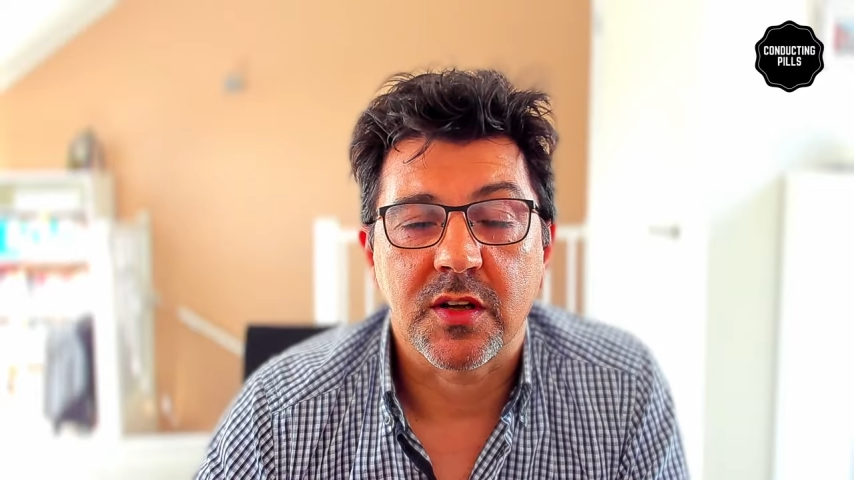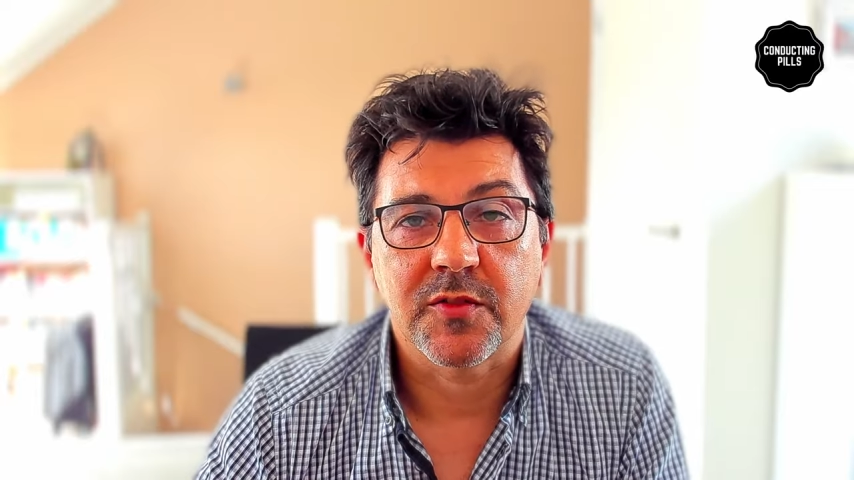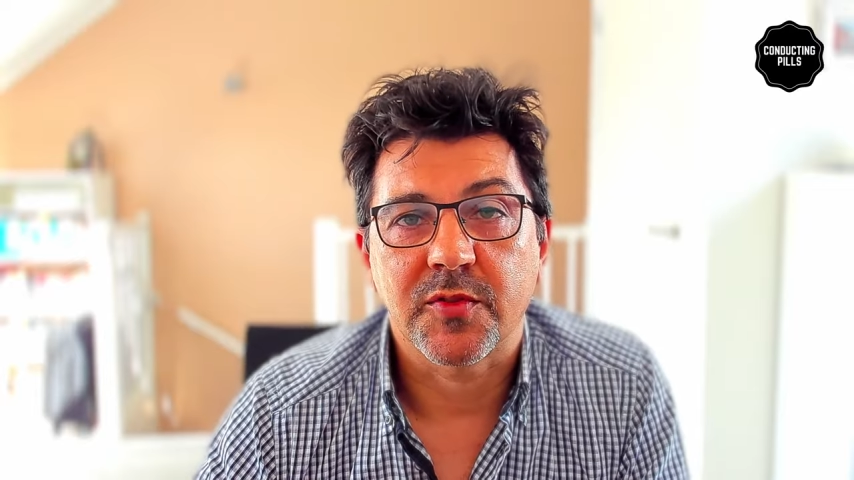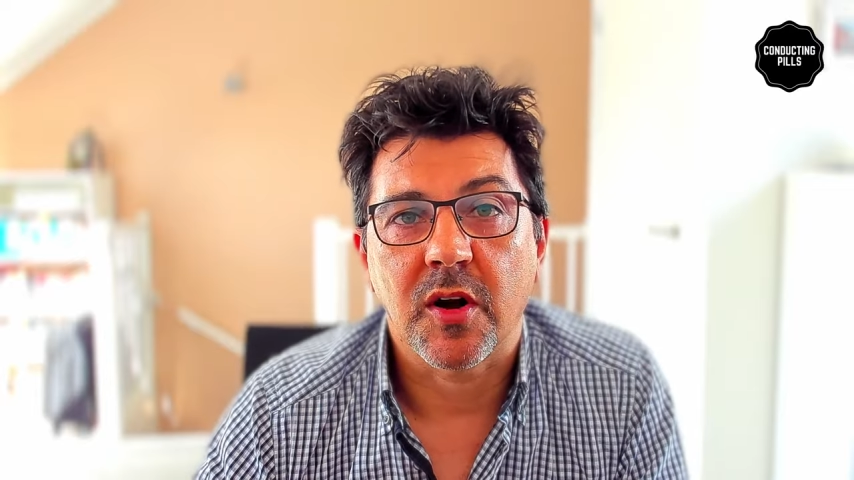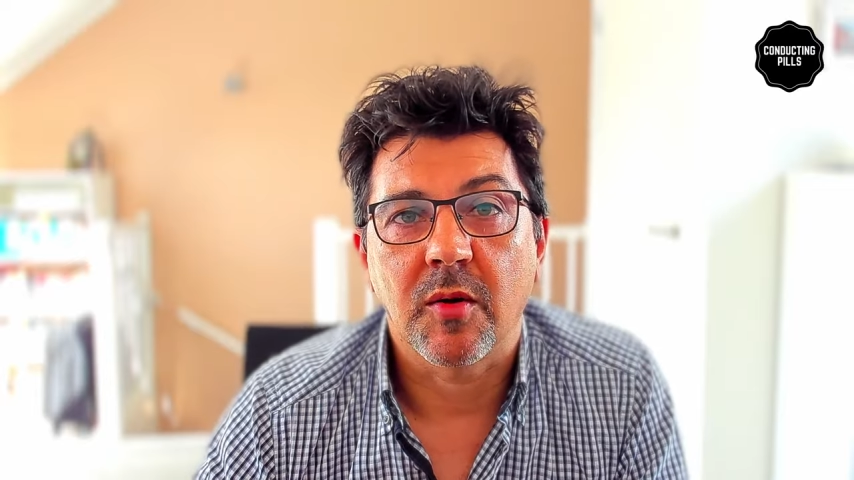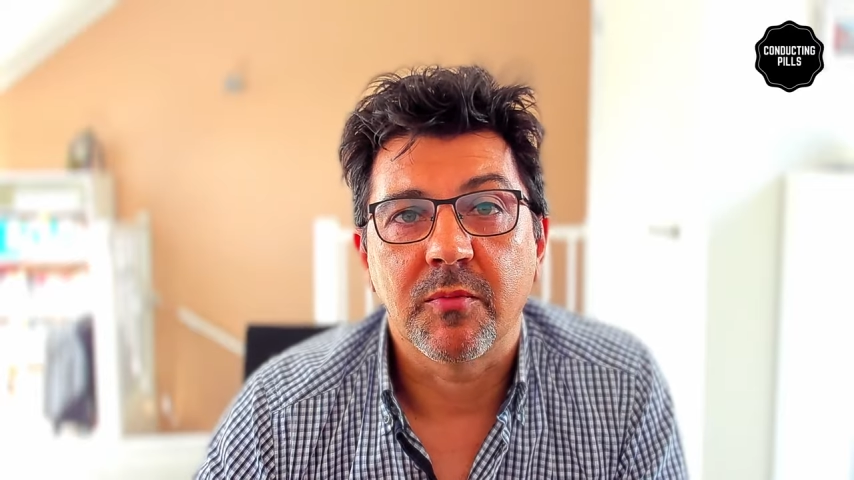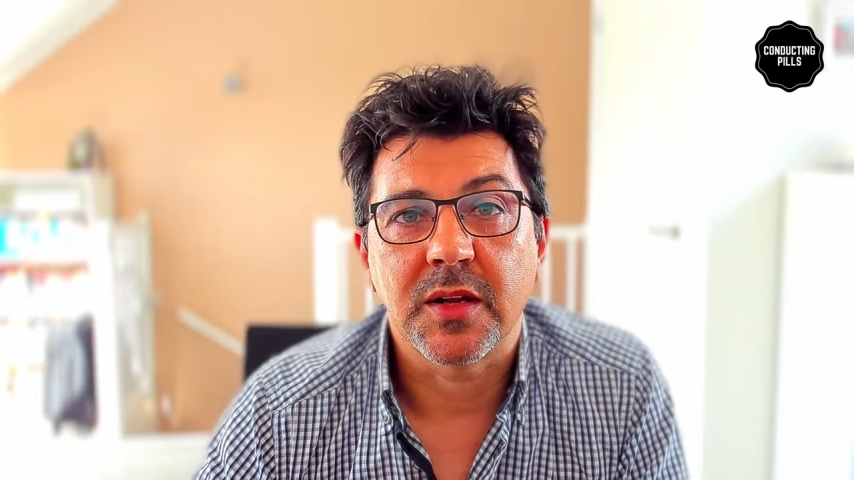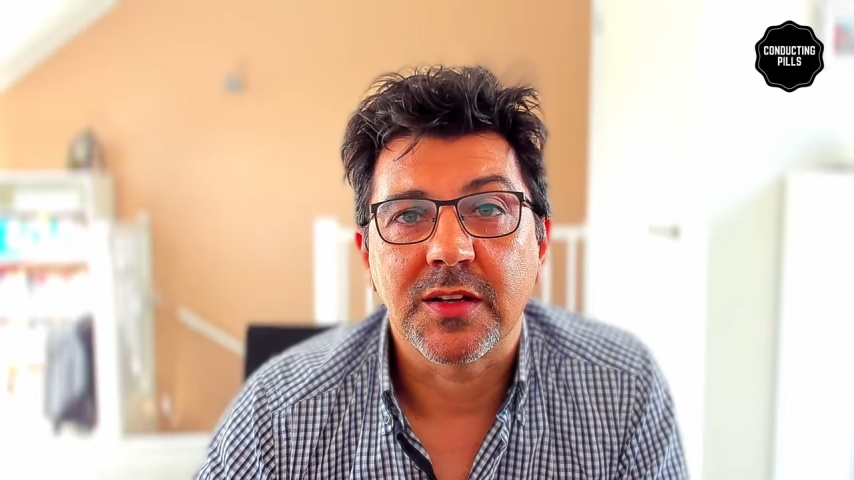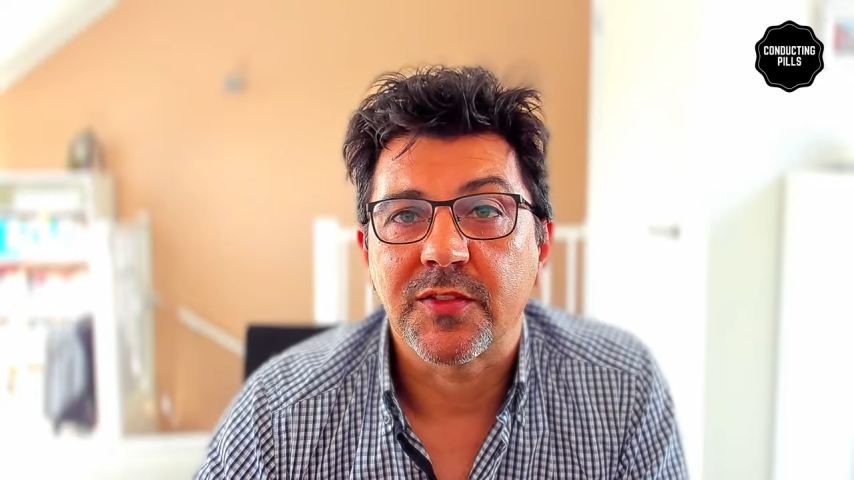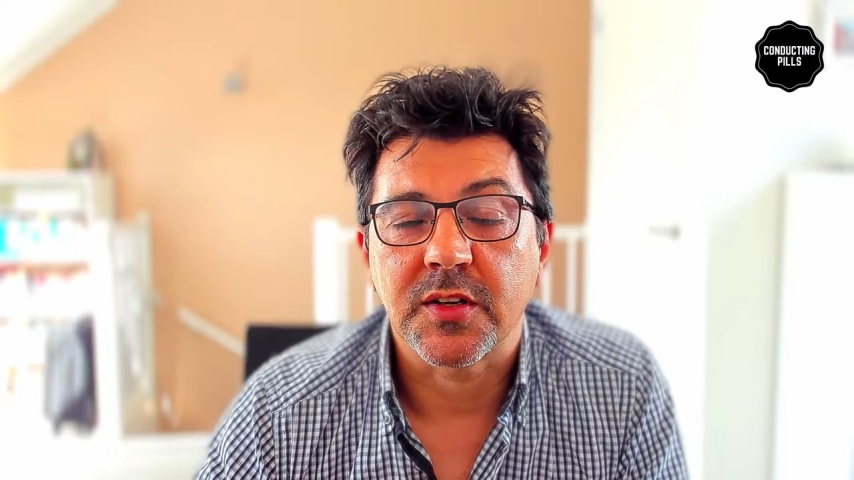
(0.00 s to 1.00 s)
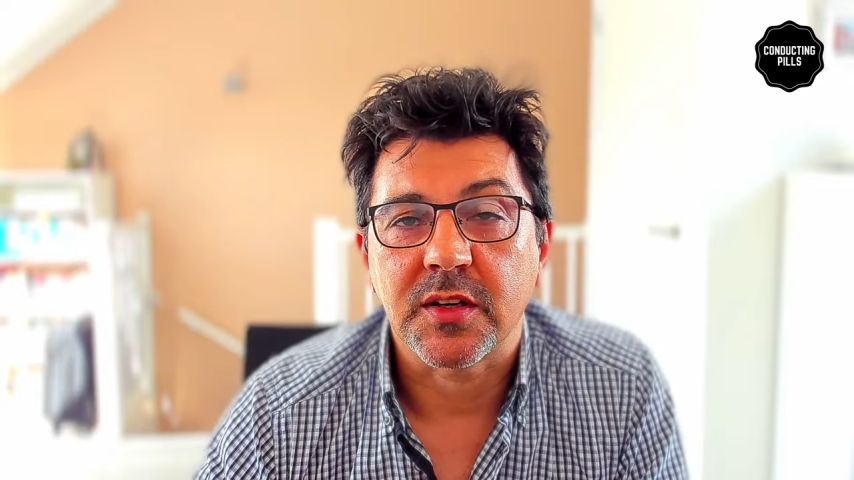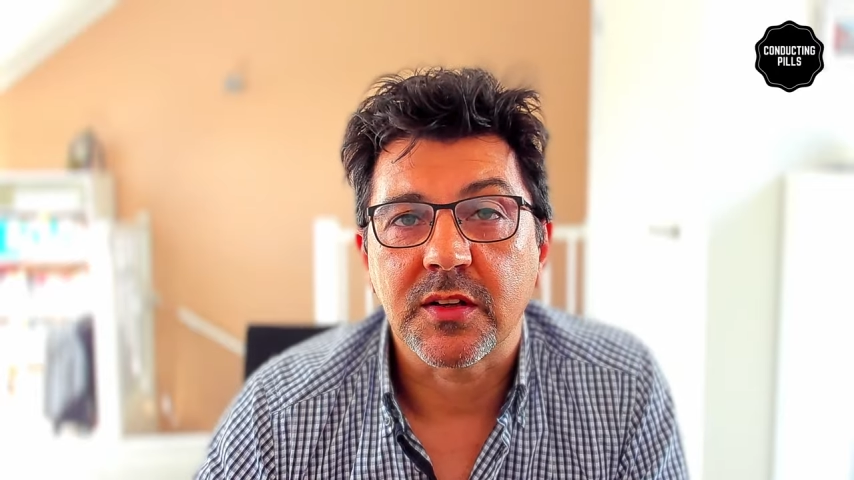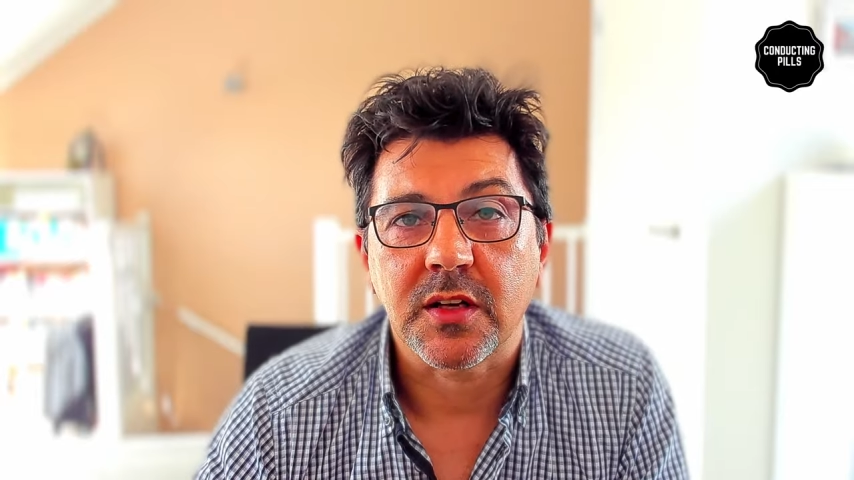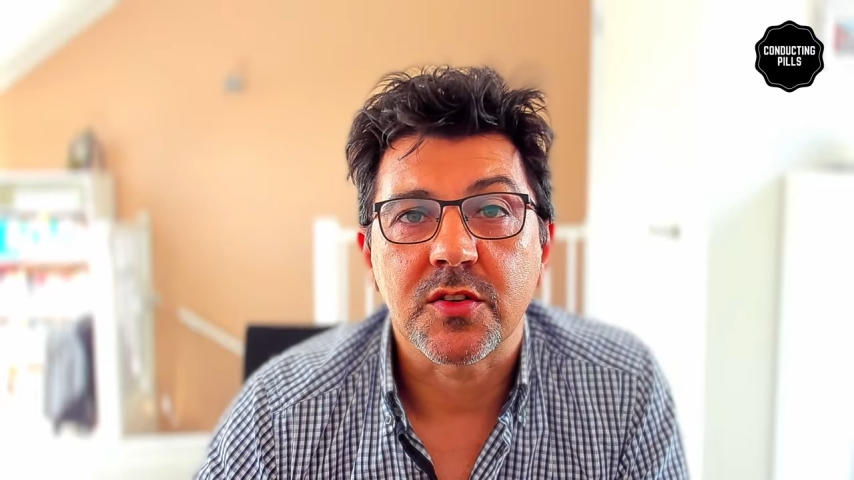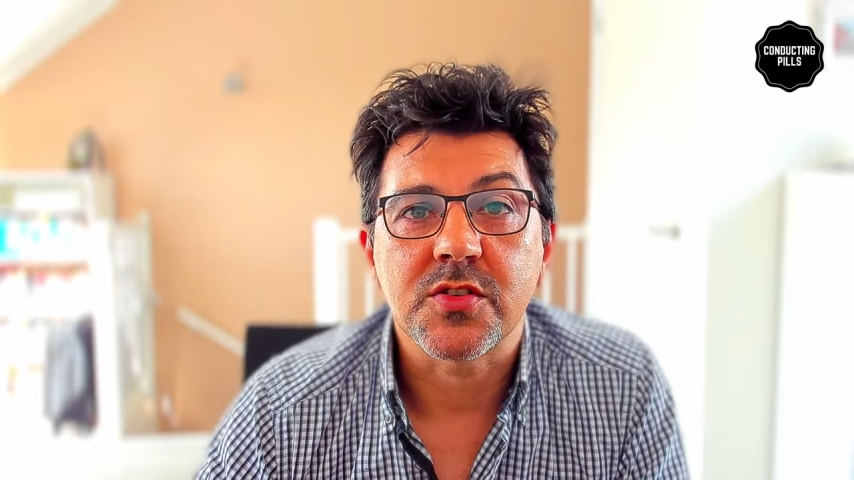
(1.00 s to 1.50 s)
from different
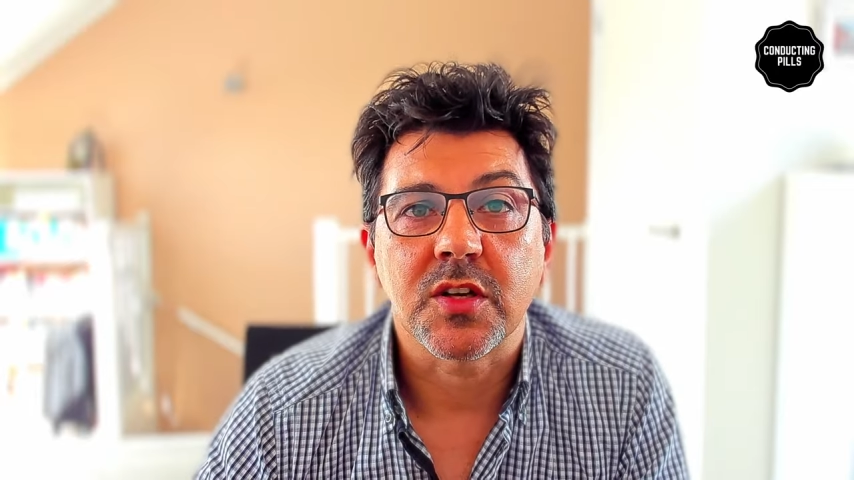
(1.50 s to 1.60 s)
conductors,